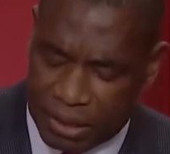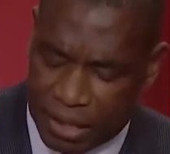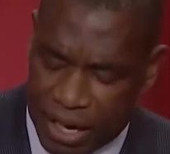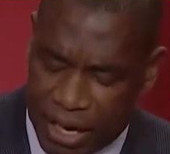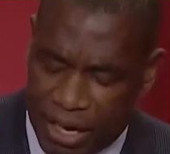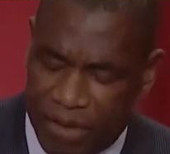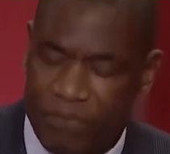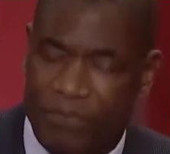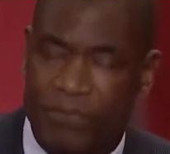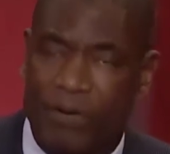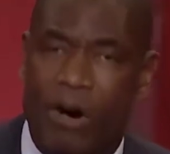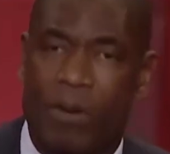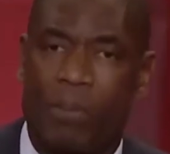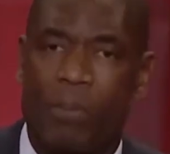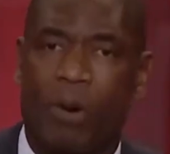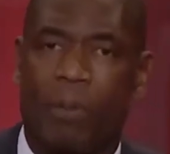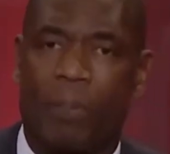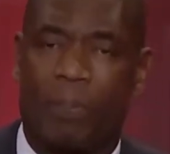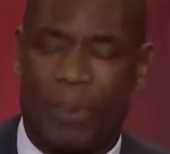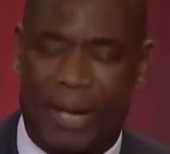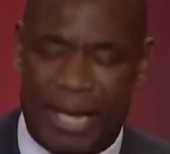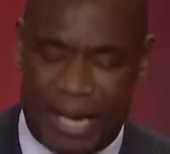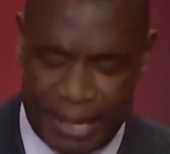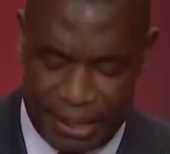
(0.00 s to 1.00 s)
and former
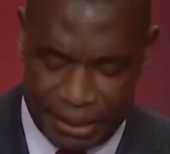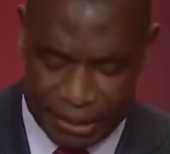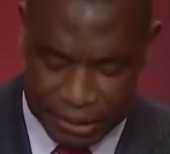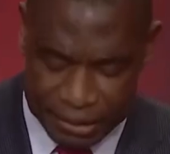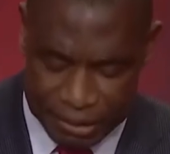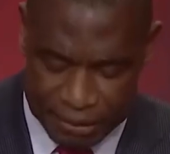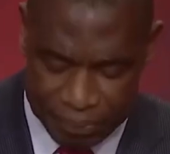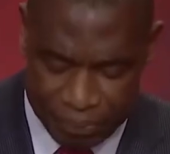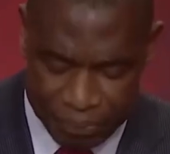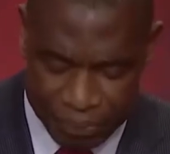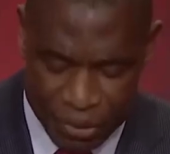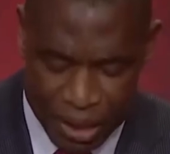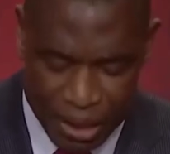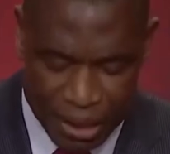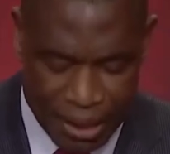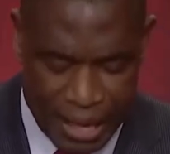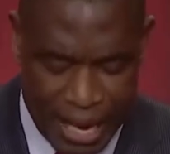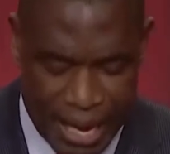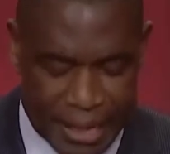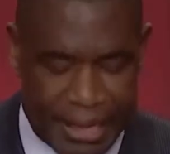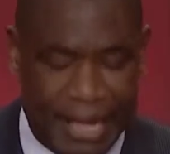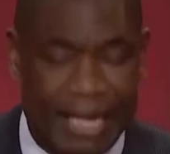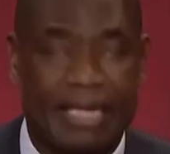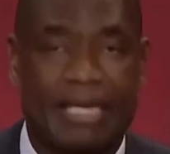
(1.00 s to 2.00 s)
players
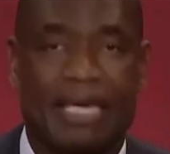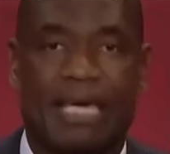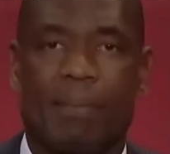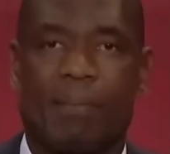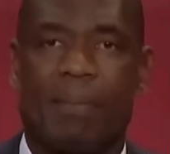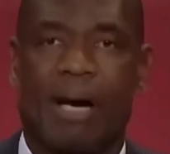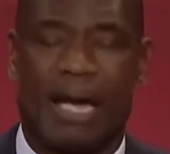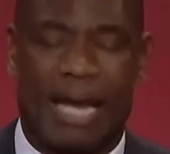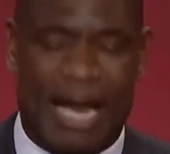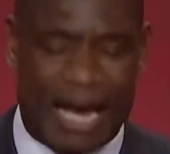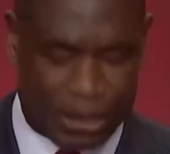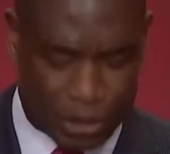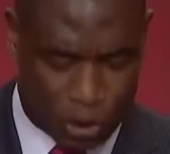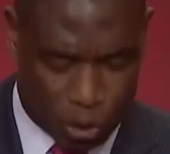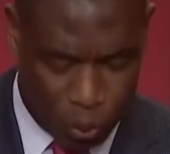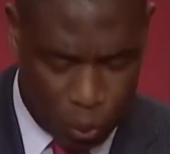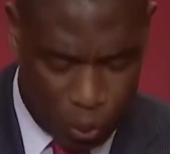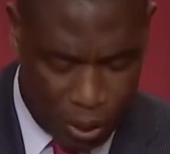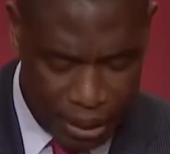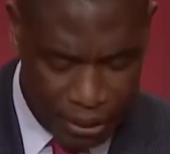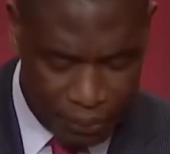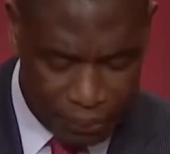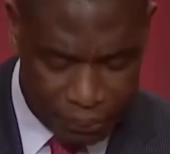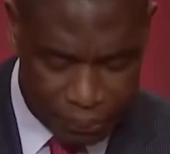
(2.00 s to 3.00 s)
like Hakeem
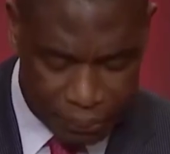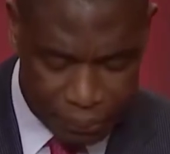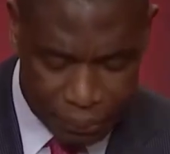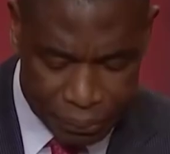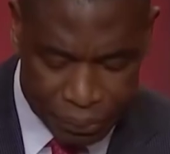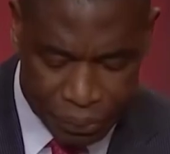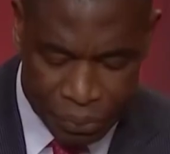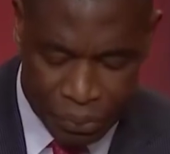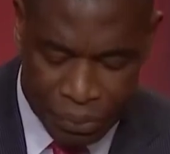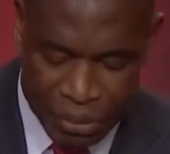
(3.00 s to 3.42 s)
Olajuwon